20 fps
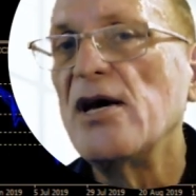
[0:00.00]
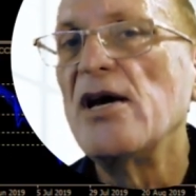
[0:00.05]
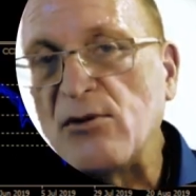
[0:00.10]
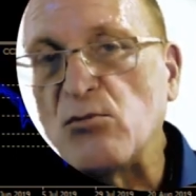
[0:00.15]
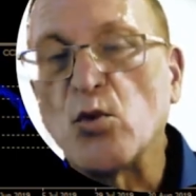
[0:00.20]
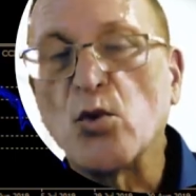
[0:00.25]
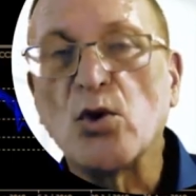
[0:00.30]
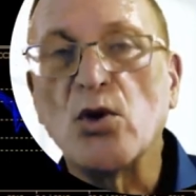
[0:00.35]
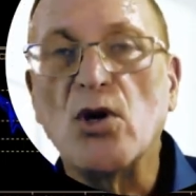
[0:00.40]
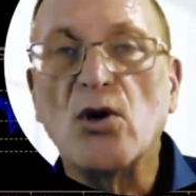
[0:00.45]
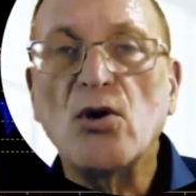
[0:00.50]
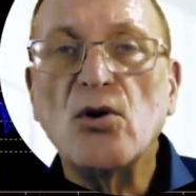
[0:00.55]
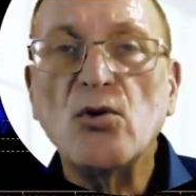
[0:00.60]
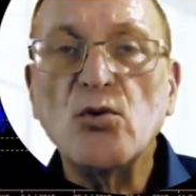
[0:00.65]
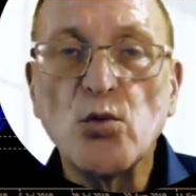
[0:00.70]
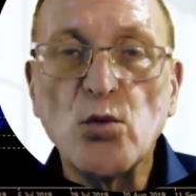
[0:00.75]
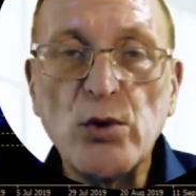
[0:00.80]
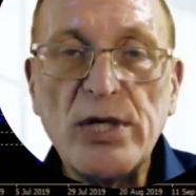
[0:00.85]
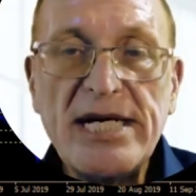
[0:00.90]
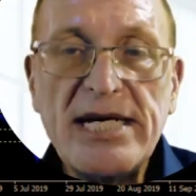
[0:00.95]
and we're all
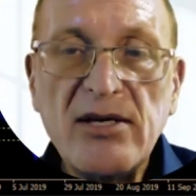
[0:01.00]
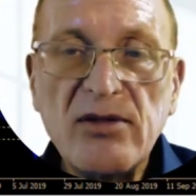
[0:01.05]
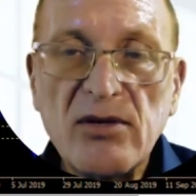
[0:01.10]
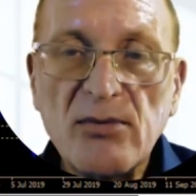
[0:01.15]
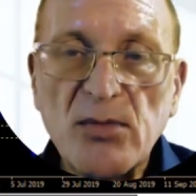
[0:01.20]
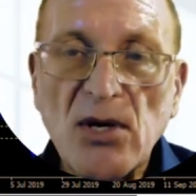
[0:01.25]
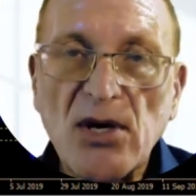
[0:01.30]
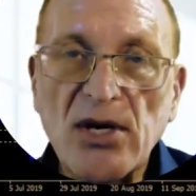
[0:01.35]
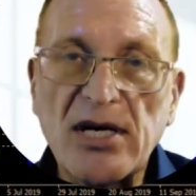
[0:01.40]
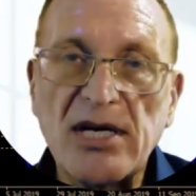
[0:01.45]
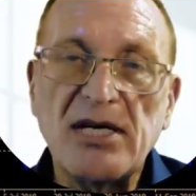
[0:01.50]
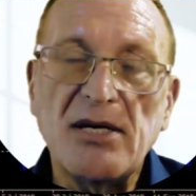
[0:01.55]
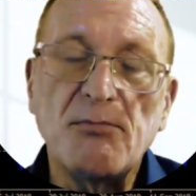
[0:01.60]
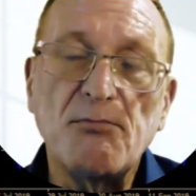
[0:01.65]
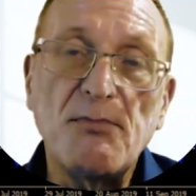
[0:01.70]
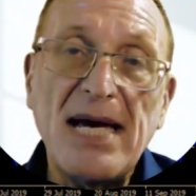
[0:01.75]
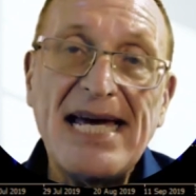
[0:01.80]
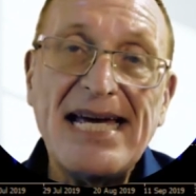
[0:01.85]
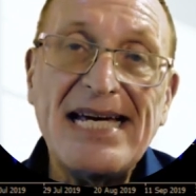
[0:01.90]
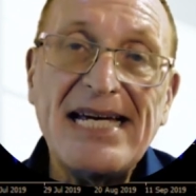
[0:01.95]
reading the market
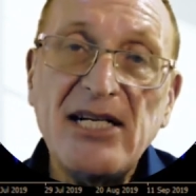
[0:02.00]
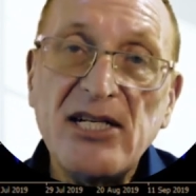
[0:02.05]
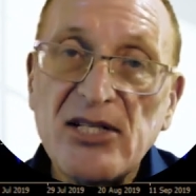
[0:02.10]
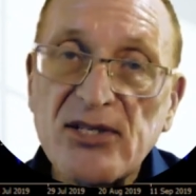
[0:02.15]
and making